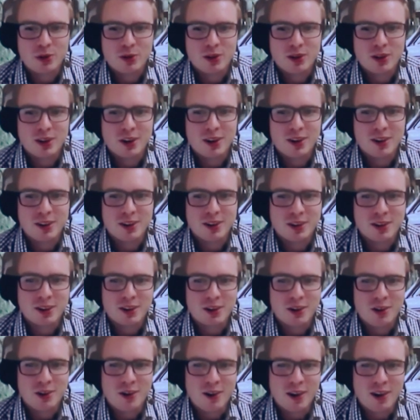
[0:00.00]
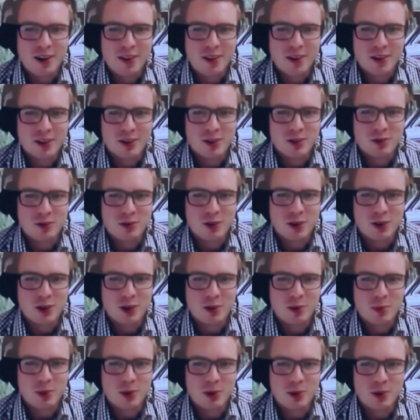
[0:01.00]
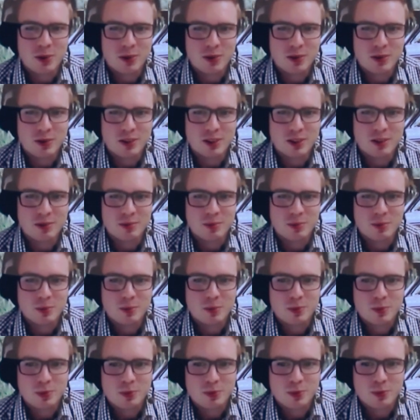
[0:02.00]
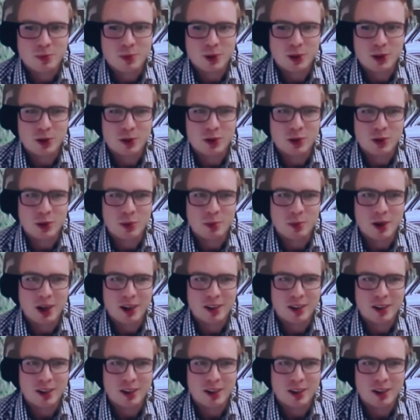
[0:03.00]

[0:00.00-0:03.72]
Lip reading: You can hire those photo booths and you put $2